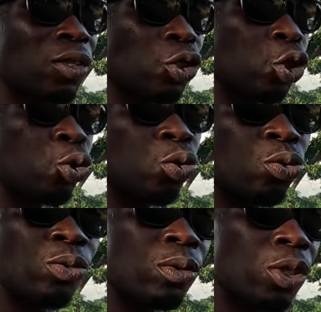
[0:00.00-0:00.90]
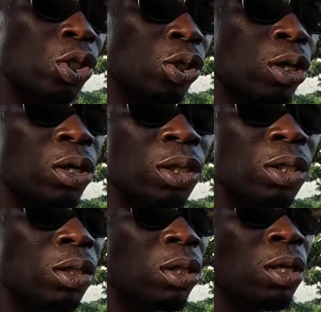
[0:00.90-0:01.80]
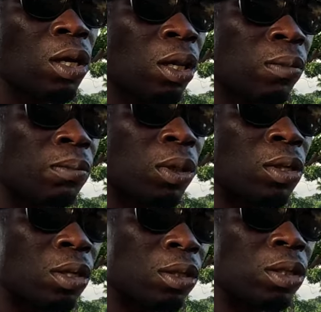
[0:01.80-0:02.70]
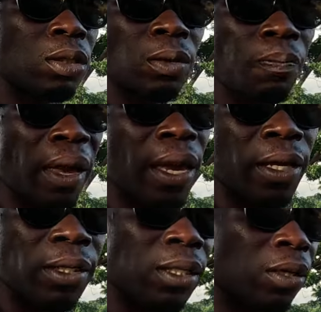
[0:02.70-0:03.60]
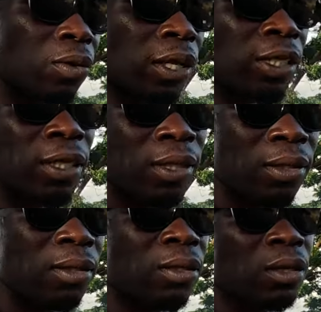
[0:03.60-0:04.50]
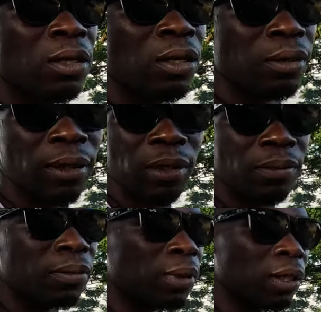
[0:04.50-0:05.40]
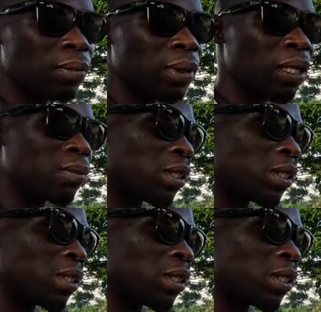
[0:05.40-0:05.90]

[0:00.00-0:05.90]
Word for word: shoe, socks, books, pens, and other things. Then the, then the banana